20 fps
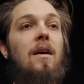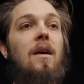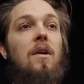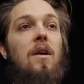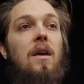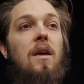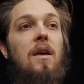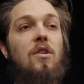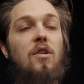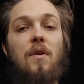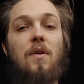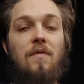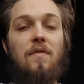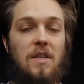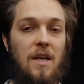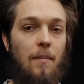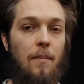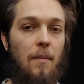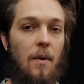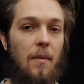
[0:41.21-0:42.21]
in terms of the
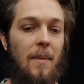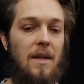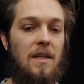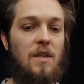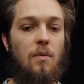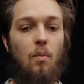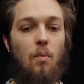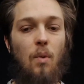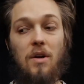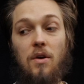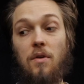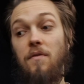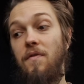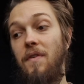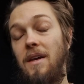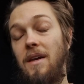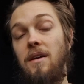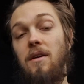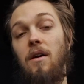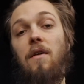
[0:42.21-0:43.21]
supplements, one could
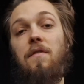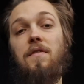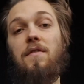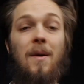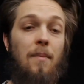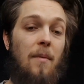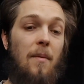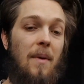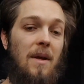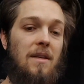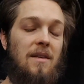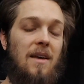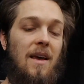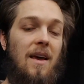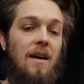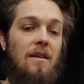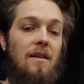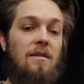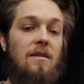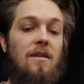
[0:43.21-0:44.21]
think of supplements
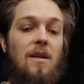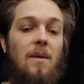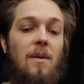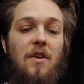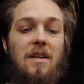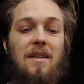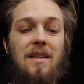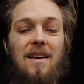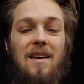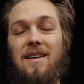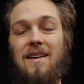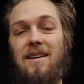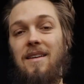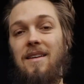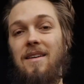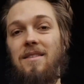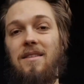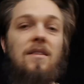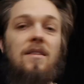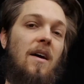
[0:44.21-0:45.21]
as something that
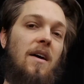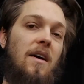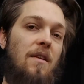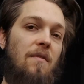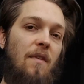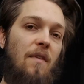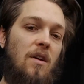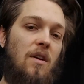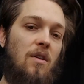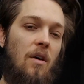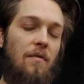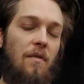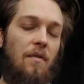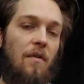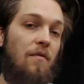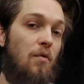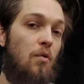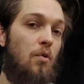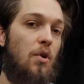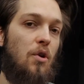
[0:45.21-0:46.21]
is the side effect of
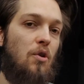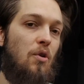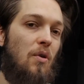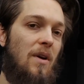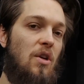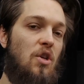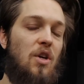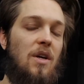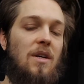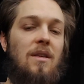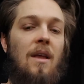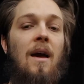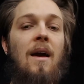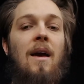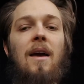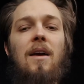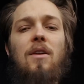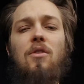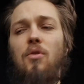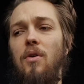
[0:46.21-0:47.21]
food you ingest.
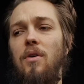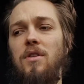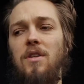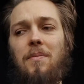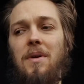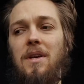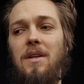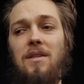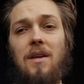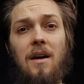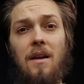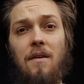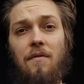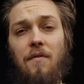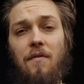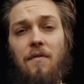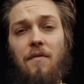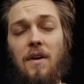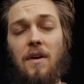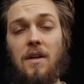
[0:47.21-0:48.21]
It could also be the side
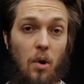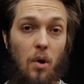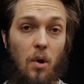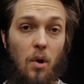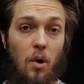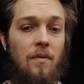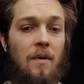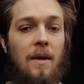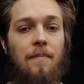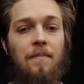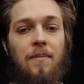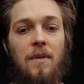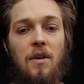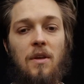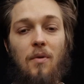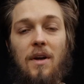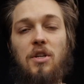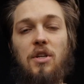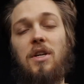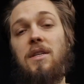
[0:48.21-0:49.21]
effect of water you
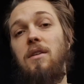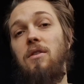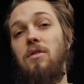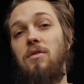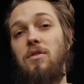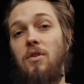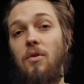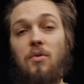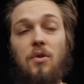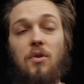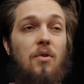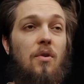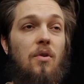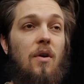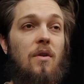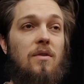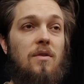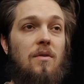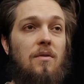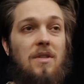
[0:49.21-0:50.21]
ingest. So you could
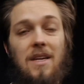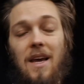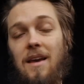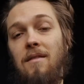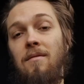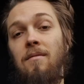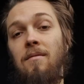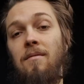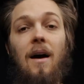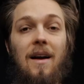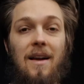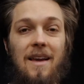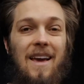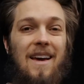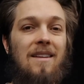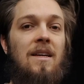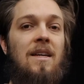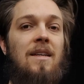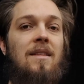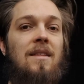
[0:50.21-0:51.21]
also say,
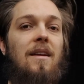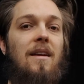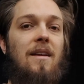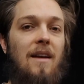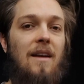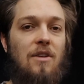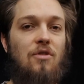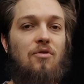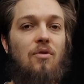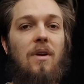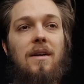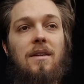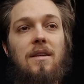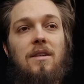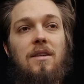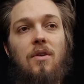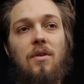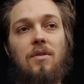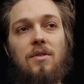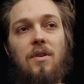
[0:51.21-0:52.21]
again, that electrolyte
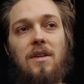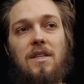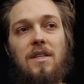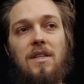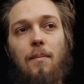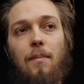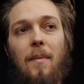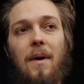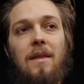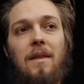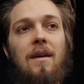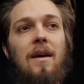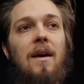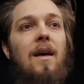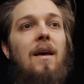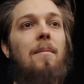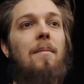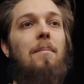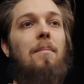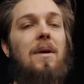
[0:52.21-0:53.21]
is also a supplement,
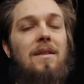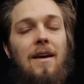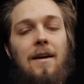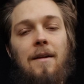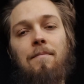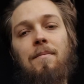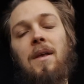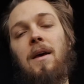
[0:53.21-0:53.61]
but then